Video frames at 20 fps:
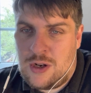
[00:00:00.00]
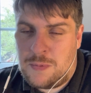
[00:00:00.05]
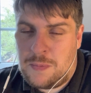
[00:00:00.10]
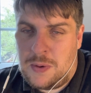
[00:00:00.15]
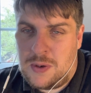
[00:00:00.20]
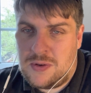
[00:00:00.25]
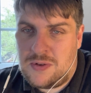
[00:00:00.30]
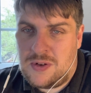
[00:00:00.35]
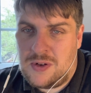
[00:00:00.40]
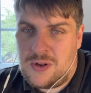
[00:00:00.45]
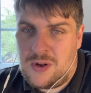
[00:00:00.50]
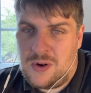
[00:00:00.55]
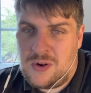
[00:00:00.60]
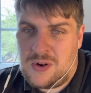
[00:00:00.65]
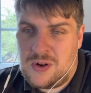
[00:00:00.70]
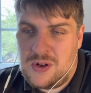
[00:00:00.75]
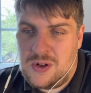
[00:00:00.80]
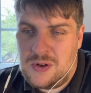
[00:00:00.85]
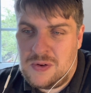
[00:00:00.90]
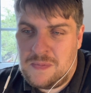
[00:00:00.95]

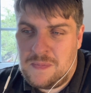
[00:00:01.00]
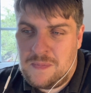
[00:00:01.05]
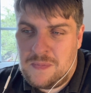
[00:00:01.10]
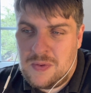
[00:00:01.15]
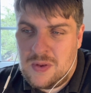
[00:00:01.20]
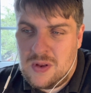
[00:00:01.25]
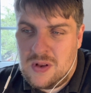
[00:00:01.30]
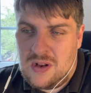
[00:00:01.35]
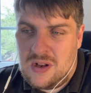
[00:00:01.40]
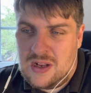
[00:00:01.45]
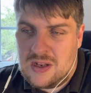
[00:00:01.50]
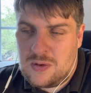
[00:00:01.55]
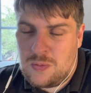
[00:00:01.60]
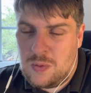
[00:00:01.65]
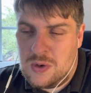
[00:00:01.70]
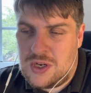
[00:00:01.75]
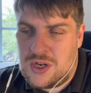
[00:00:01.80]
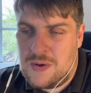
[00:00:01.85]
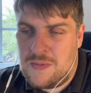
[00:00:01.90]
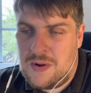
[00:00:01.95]
Postecoglu. Let's
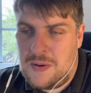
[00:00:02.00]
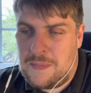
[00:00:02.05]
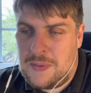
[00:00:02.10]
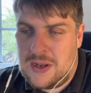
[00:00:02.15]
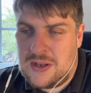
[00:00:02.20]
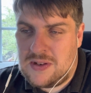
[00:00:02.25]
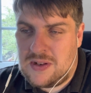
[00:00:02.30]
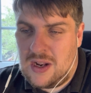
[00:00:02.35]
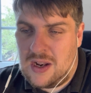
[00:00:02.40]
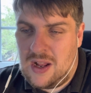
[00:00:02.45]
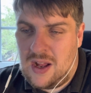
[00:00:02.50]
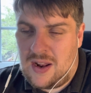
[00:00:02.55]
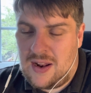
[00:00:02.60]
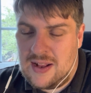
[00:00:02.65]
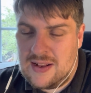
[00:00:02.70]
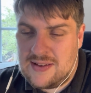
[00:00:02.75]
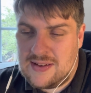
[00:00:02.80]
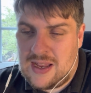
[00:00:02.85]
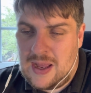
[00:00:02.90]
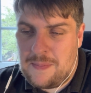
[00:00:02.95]
wish him the best of luck.
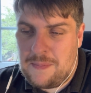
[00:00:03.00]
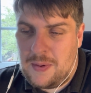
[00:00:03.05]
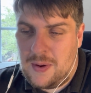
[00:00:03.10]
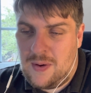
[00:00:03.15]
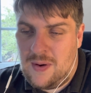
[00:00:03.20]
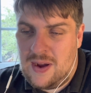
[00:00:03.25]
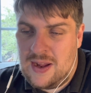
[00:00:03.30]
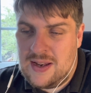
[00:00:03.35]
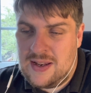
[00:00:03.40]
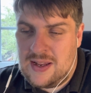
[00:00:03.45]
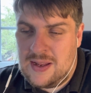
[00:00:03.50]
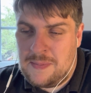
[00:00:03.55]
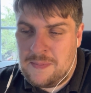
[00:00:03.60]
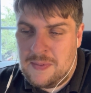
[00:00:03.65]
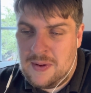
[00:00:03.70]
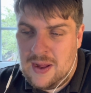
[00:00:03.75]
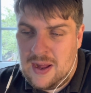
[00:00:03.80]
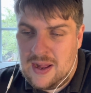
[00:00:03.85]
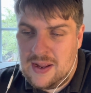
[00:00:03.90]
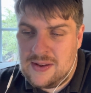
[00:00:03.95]
Let's get behind him.
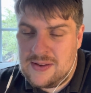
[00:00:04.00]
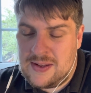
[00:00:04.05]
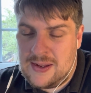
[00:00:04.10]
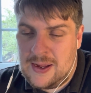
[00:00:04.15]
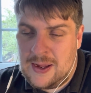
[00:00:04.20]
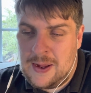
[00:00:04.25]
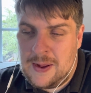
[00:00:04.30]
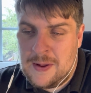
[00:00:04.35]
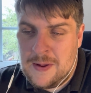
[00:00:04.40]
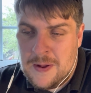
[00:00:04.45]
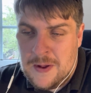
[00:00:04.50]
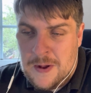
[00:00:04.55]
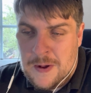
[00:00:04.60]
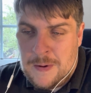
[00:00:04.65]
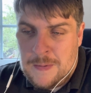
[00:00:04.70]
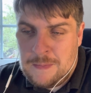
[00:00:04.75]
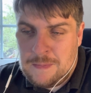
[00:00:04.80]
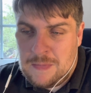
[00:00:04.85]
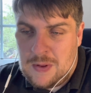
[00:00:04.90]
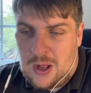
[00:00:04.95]
And
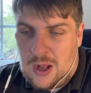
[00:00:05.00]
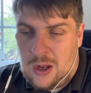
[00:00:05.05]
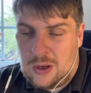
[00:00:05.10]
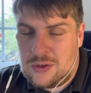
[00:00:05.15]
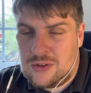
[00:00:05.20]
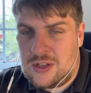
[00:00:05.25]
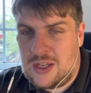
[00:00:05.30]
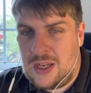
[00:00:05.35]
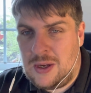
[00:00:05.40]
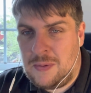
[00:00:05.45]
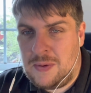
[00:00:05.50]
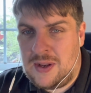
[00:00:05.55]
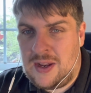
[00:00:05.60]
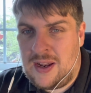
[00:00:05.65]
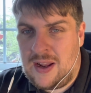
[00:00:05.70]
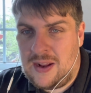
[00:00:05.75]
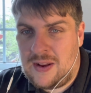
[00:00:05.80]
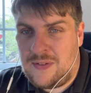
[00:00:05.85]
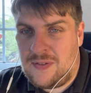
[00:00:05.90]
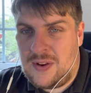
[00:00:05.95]
I'll see you in the
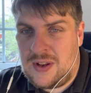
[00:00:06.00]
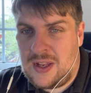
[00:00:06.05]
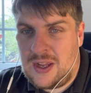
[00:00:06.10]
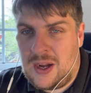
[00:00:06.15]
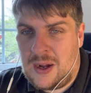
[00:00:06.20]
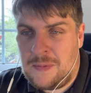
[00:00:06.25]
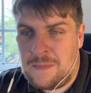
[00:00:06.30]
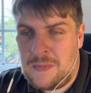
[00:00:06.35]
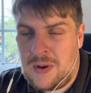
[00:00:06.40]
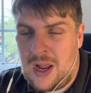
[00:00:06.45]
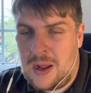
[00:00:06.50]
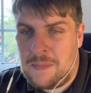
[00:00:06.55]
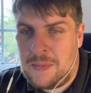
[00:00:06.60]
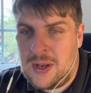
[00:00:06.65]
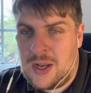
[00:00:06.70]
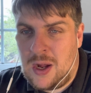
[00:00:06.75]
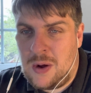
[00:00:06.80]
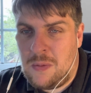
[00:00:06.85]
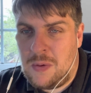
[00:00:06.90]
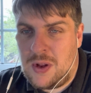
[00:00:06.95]
next video. Let me
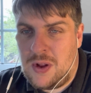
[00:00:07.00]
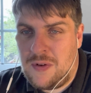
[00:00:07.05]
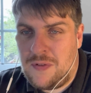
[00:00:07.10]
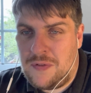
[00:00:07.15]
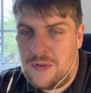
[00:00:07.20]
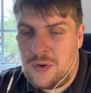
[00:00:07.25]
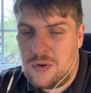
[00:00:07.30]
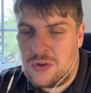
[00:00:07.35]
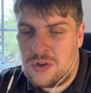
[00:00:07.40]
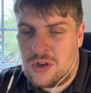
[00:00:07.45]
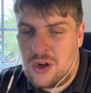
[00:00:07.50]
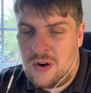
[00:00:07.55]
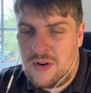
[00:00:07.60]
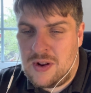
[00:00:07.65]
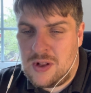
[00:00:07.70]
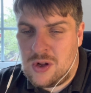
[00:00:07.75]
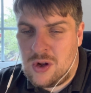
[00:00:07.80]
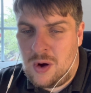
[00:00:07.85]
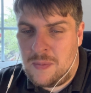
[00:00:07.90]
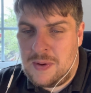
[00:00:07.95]
know what your thoughts are in
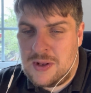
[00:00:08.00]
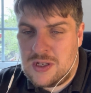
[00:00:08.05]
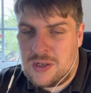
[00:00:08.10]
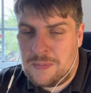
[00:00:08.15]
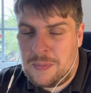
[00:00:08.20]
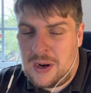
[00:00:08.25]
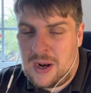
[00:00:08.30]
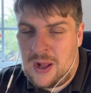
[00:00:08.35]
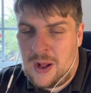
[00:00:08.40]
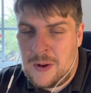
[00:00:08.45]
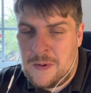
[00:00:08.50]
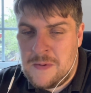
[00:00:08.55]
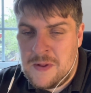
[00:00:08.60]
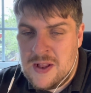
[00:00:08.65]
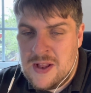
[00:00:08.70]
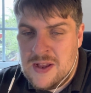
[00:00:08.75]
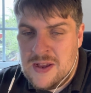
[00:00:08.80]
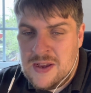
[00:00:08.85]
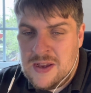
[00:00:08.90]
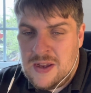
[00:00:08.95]
the comments below.
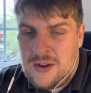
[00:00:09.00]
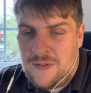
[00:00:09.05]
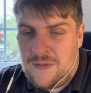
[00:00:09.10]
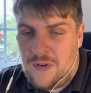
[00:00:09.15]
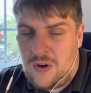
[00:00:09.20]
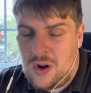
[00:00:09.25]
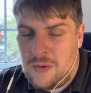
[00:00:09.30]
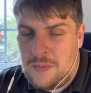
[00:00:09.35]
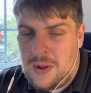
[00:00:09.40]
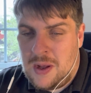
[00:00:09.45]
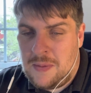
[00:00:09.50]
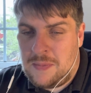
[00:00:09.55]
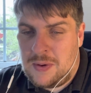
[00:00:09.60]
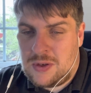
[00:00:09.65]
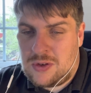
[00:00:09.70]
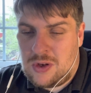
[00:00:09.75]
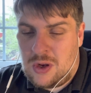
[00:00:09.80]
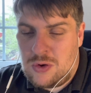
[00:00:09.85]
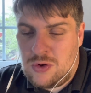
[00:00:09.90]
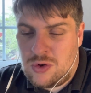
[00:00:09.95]
Follow me on my
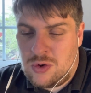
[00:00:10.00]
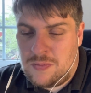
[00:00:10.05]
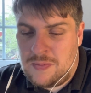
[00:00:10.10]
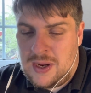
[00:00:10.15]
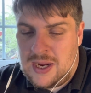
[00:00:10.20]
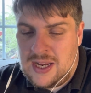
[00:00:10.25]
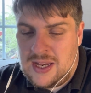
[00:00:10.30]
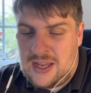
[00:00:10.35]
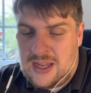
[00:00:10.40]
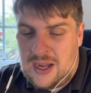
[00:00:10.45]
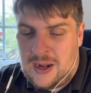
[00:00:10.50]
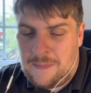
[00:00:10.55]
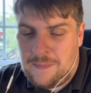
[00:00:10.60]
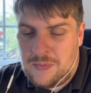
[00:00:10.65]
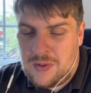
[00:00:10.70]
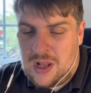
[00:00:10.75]
social media.